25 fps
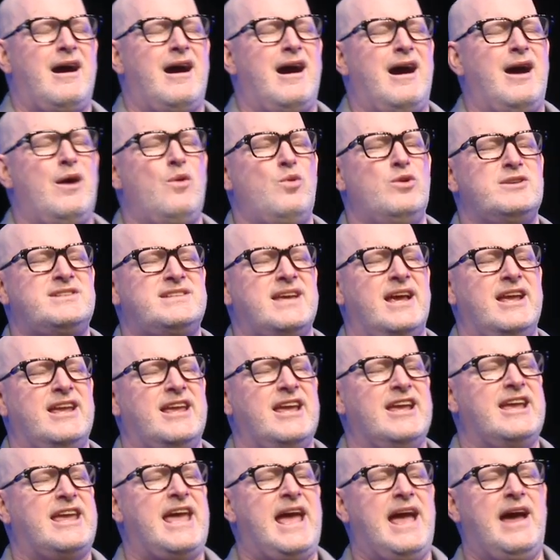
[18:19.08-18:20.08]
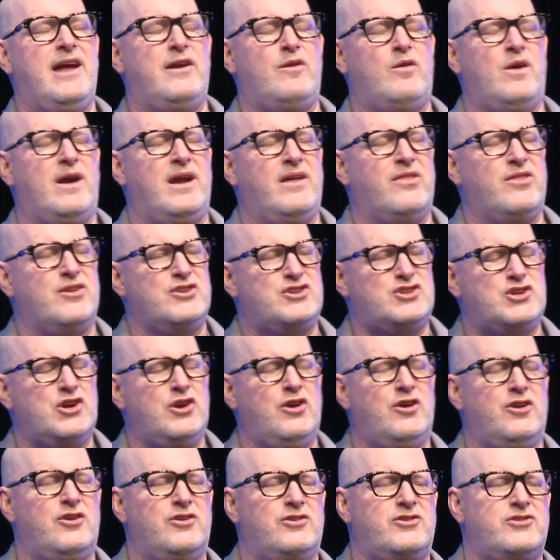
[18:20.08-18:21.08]
I would take encounter out of the
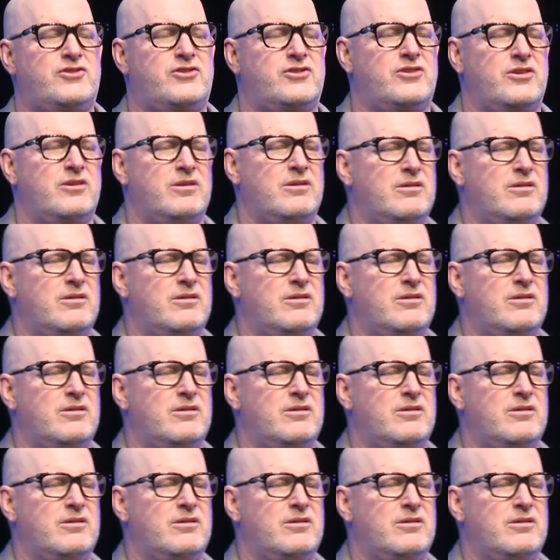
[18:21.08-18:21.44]
church